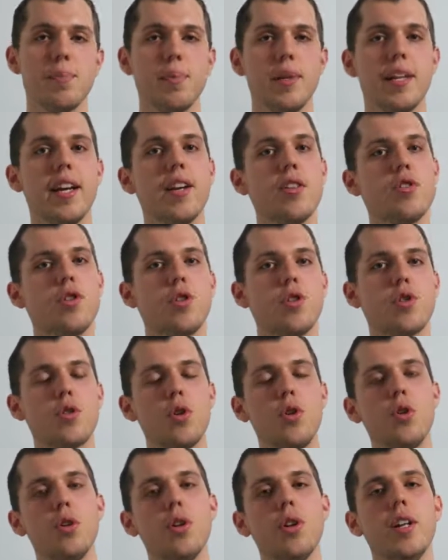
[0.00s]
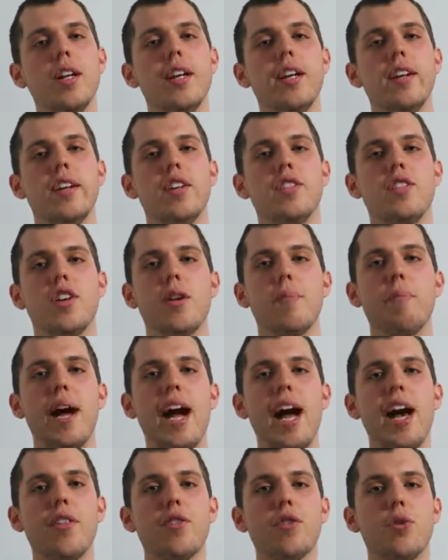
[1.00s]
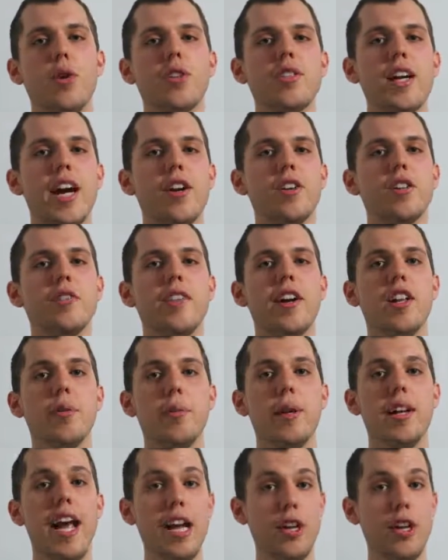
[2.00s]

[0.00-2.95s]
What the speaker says: because your soul is on a path towards higher development,